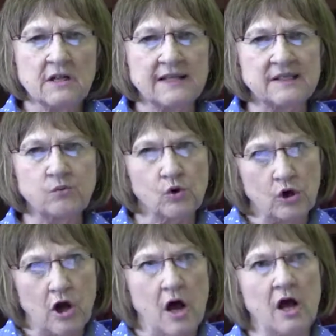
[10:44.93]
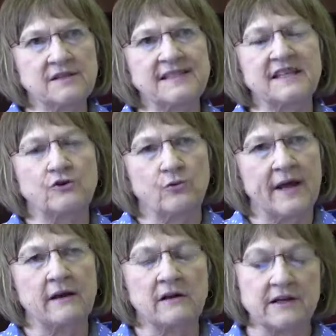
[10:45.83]
This will cause the
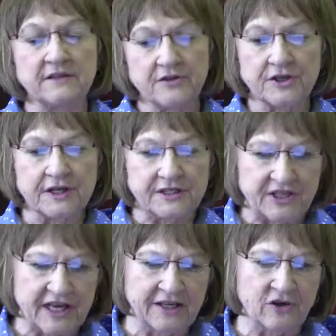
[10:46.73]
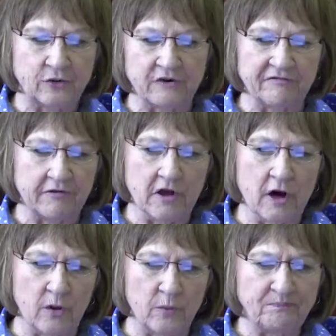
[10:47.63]
adrenaline to continue to
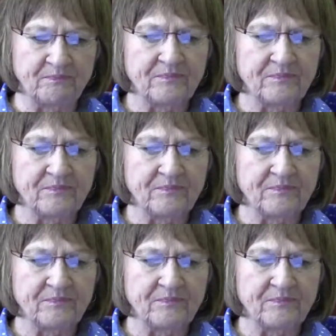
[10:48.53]
flow.